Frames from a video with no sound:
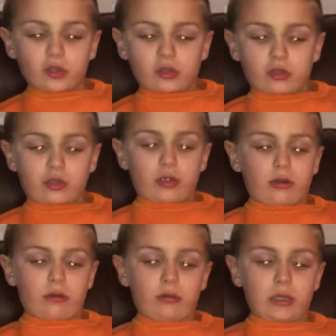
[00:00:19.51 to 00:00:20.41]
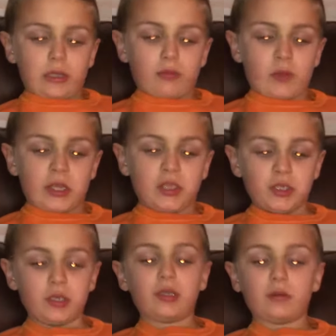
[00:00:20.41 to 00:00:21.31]
So
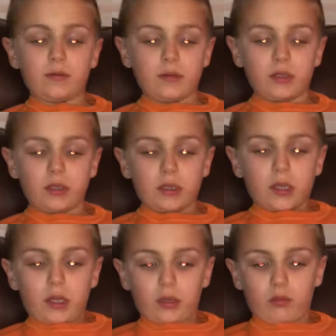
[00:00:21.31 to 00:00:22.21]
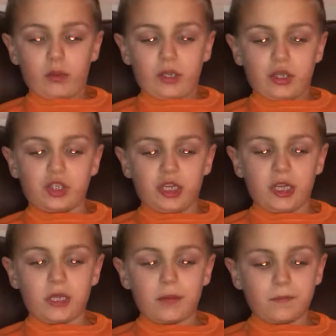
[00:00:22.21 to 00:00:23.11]

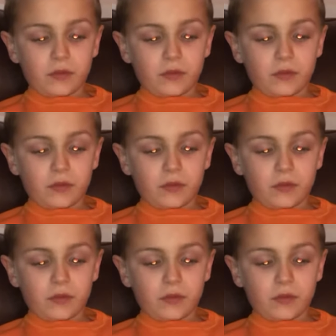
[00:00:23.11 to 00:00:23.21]
Luigi,